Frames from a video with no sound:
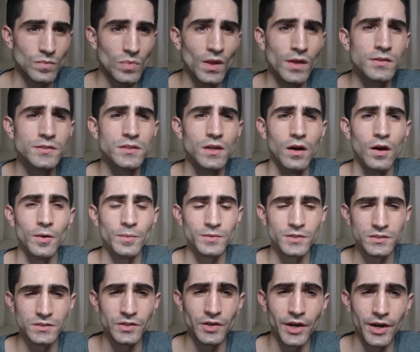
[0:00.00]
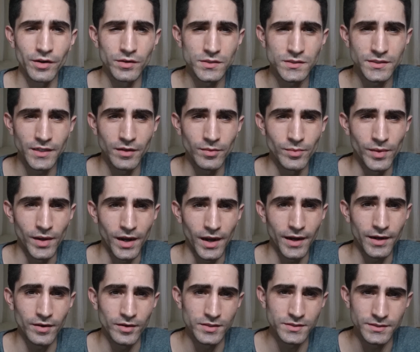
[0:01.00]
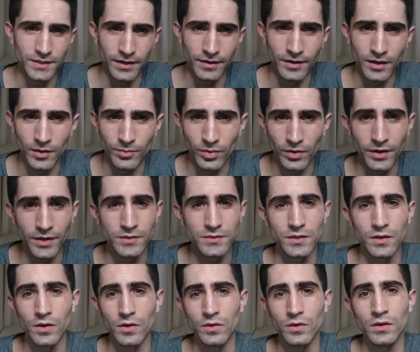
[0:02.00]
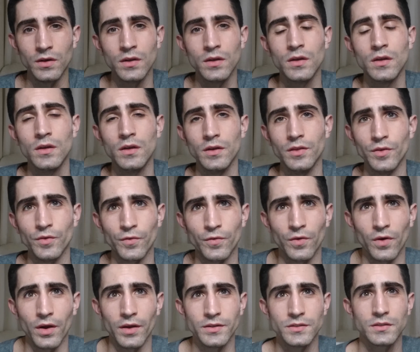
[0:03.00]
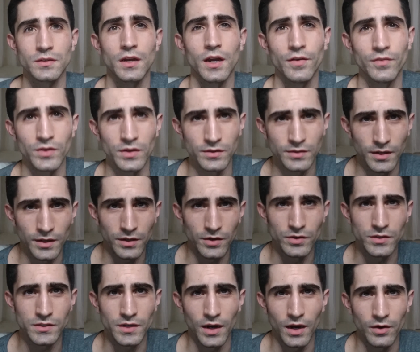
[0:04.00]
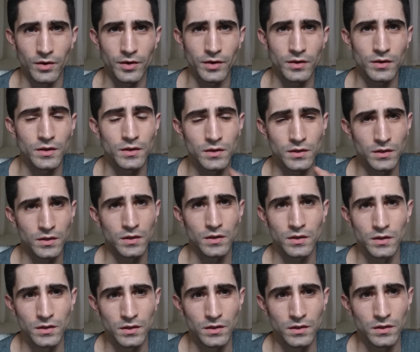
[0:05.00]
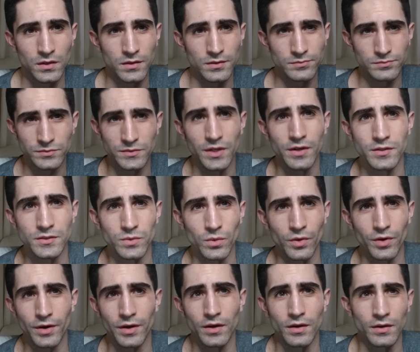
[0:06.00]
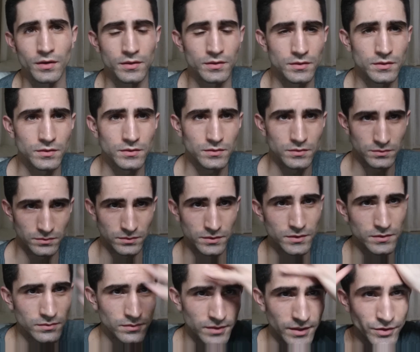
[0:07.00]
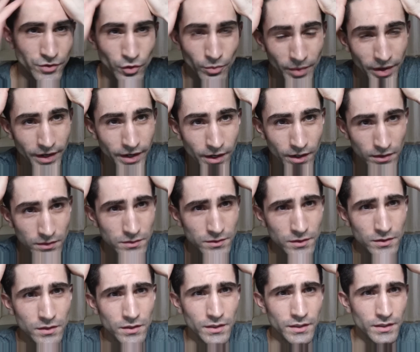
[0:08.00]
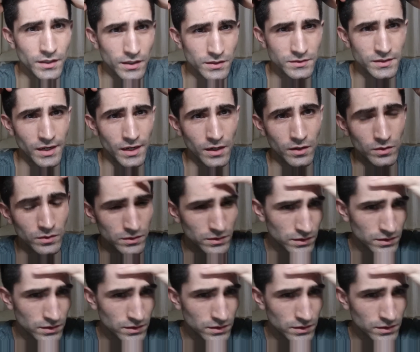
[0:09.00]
So, does your hair stay back or stand up on its own in the front after you take your shower? Then it's working. That's what my hair literally does now.